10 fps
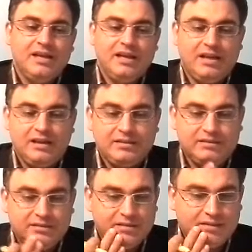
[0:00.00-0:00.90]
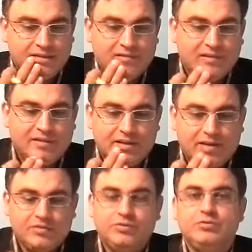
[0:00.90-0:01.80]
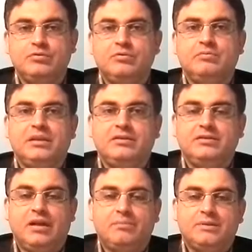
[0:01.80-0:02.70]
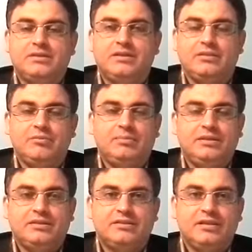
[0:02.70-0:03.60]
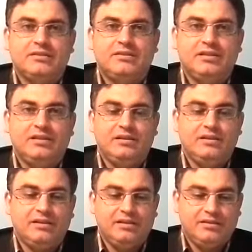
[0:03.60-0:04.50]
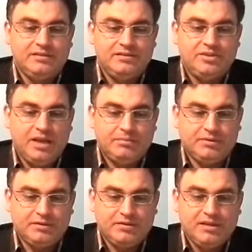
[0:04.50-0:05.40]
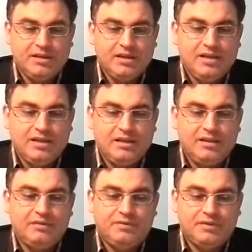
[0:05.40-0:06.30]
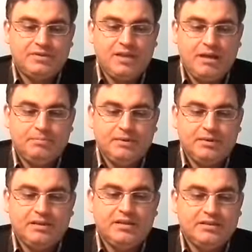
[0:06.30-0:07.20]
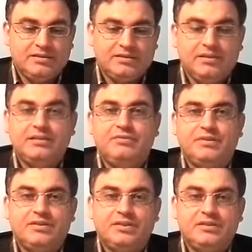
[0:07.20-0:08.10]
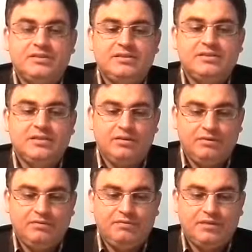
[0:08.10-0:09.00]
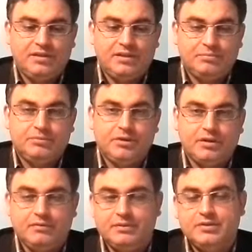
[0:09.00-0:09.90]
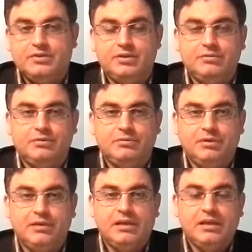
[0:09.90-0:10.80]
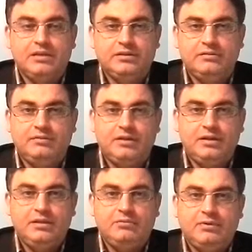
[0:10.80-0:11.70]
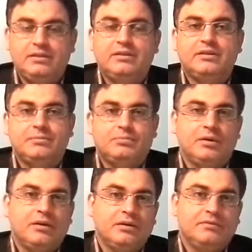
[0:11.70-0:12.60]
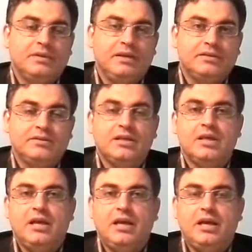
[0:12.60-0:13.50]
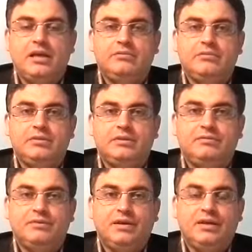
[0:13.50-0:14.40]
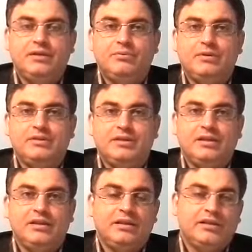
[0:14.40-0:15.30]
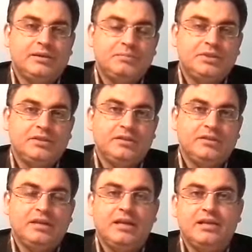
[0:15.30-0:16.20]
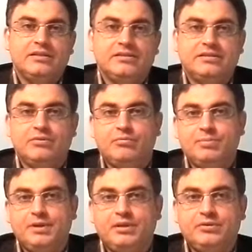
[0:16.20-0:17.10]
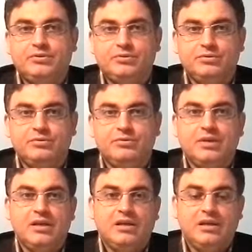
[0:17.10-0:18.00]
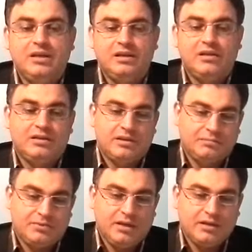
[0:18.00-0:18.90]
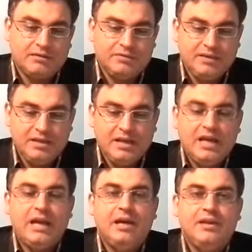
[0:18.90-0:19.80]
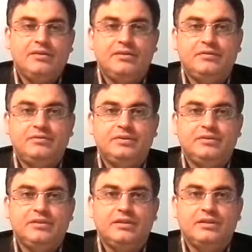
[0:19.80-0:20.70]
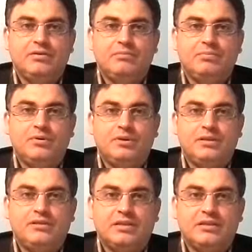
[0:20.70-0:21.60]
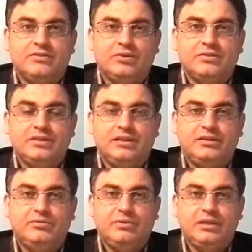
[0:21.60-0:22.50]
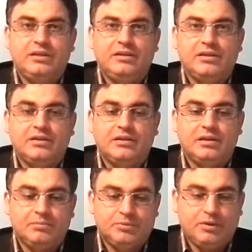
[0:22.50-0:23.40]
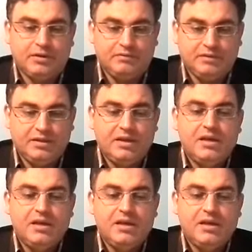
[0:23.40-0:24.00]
and there are two main topics that will be discussed in this chapter. The first topic is definitions of cryptography. So we will define what cryptography is, and we'll define what encryption as compared to cryptography, and the different components associated with cryptography.